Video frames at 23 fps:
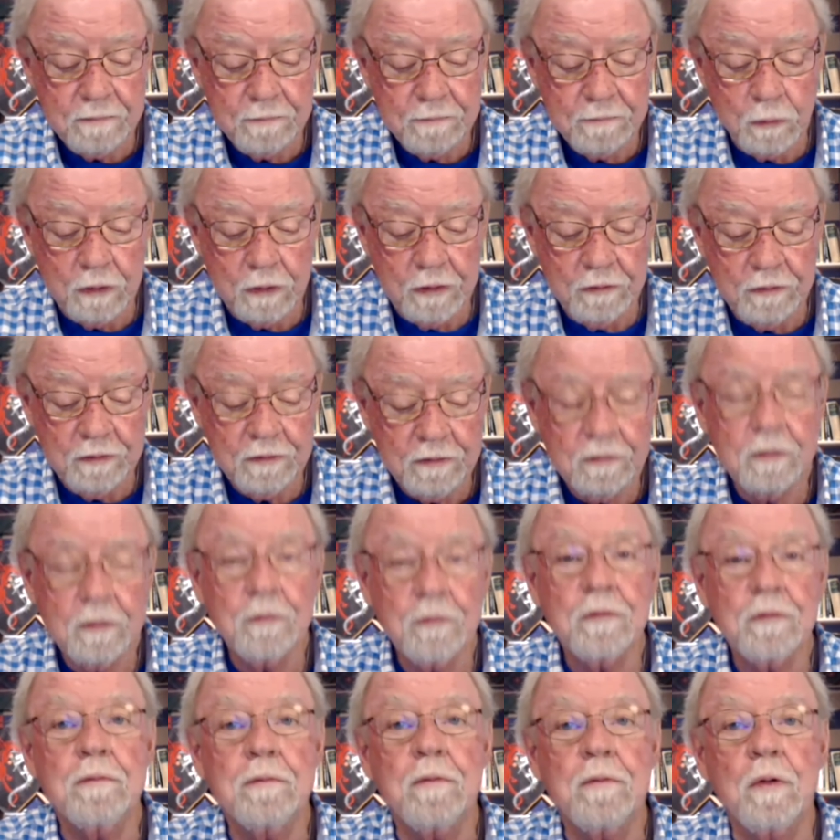voice
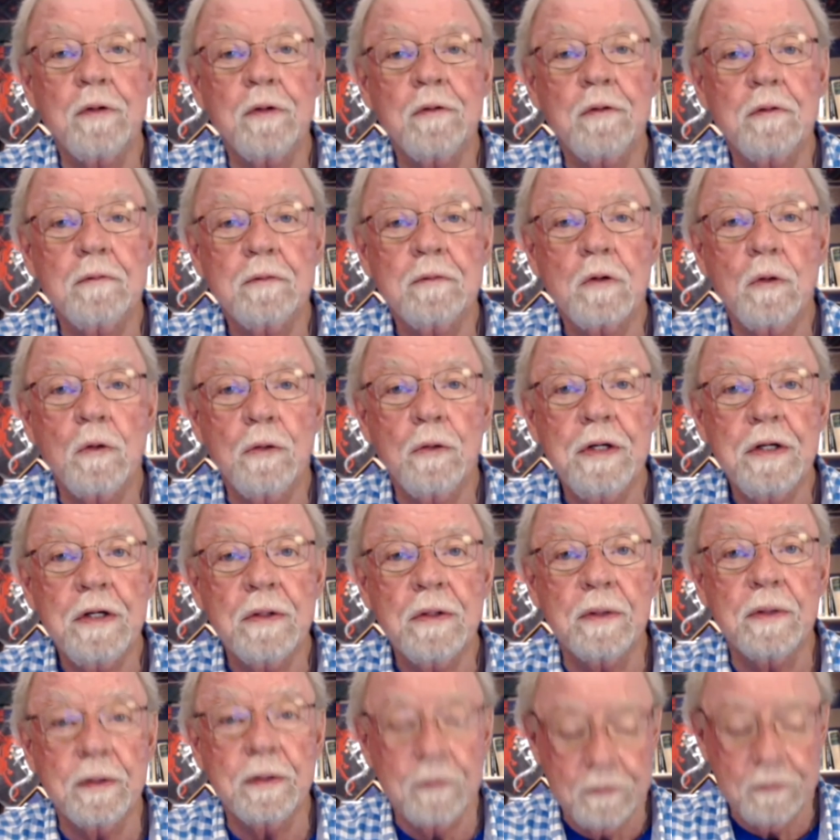is the voice of
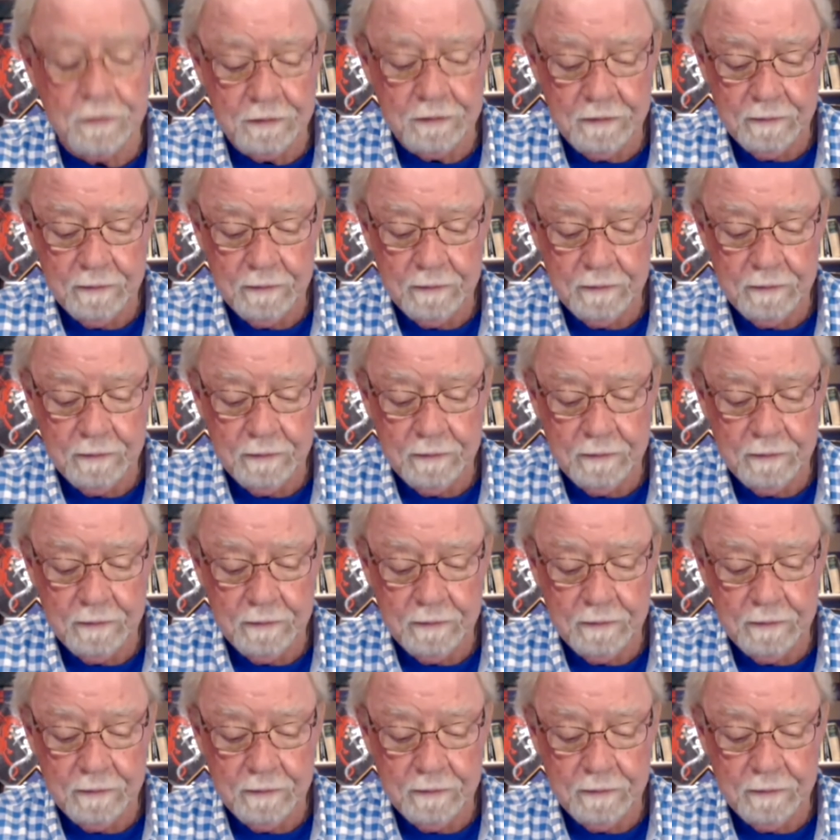coherence.